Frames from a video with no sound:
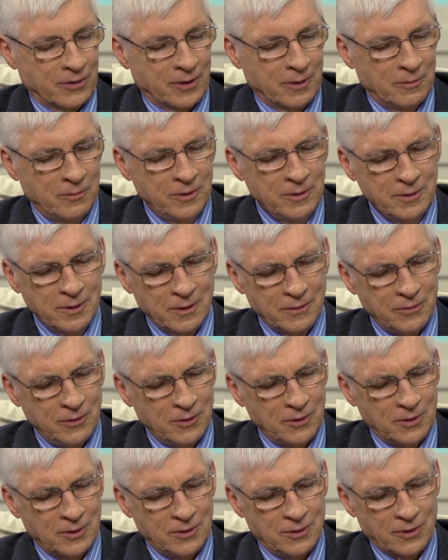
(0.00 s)
And I'm wondering if
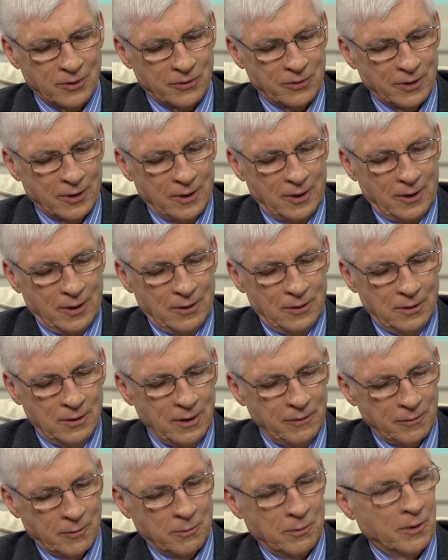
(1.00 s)
you could you'd
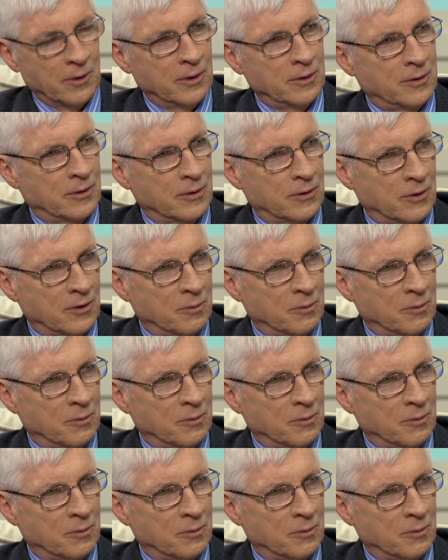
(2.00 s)
have a word just